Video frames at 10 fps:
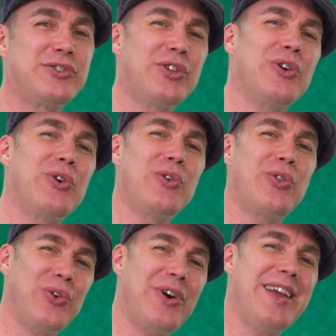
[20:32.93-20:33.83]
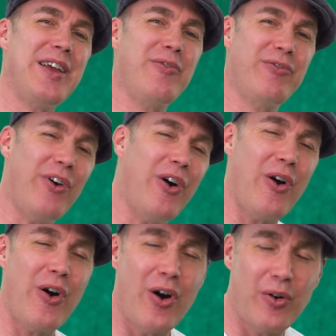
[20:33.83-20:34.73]
two, three,
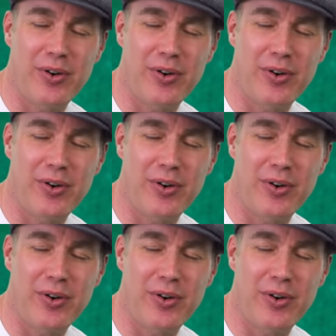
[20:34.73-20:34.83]
four.